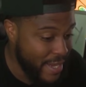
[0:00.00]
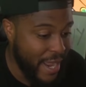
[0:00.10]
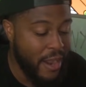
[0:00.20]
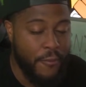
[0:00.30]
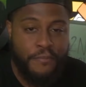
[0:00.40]

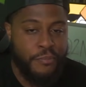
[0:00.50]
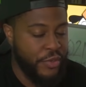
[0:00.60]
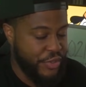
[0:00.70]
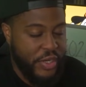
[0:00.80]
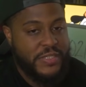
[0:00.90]
now,
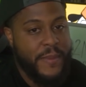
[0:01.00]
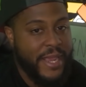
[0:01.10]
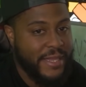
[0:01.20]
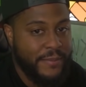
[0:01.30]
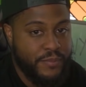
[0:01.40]
just
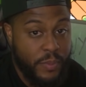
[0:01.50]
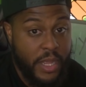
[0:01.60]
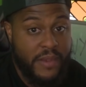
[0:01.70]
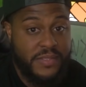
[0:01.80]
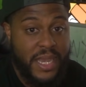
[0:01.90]
making the
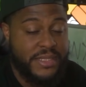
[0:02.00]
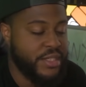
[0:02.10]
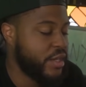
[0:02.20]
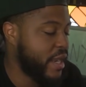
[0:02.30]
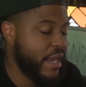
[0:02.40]
playoffs last
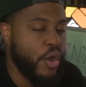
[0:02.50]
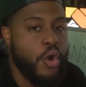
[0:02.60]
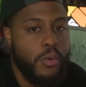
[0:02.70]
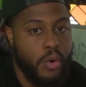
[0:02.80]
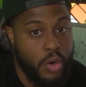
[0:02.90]
year, getting
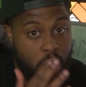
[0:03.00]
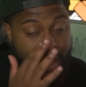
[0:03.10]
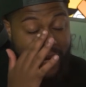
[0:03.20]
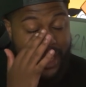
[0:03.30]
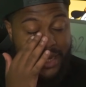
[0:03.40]
home court and all
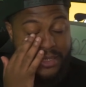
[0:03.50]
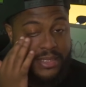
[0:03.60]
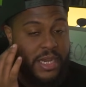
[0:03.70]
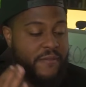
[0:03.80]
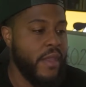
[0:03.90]
that kind of
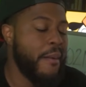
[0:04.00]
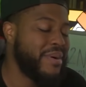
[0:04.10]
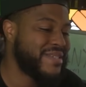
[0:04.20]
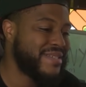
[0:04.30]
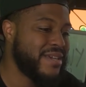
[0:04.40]
stuff,
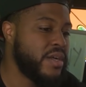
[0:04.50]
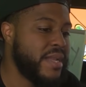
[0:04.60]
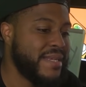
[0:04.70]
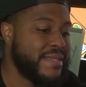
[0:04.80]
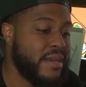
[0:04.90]
but still
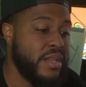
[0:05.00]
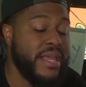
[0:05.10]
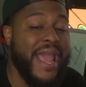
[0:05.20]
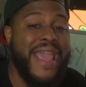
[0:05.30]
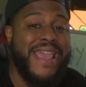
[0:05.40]

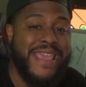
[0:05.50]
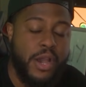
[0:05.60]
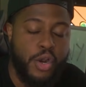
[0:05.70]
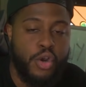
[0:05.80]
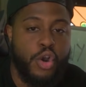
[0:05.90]
necessarily a
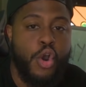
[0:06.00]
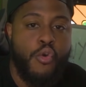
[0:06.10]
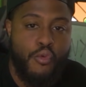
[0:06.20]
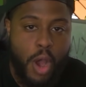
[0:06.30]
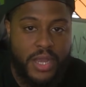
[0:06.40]
younger
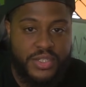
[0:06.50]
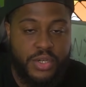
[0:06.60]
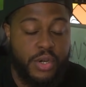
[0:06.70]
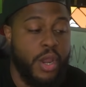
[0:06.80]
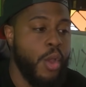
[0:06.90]

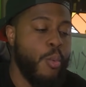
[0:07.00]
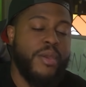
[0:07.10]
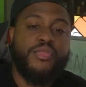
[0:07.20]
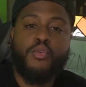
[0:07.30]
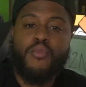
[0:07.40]
roster
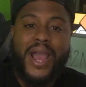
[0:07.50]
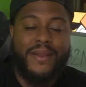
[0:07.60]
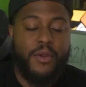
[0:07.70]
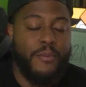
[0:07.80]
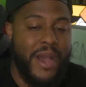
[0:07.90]
with the
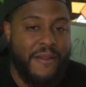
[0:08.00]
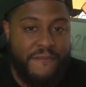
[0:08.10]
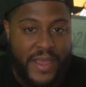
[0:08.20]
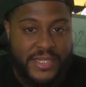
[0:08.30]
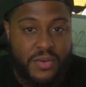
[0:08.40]
right amount of
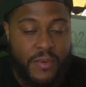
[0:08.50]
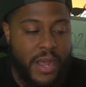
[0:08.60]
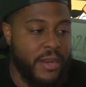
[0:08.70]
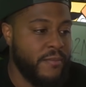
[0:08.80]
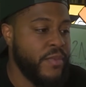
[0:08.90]
vets
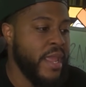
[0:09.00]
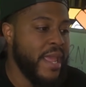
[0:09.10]
around them,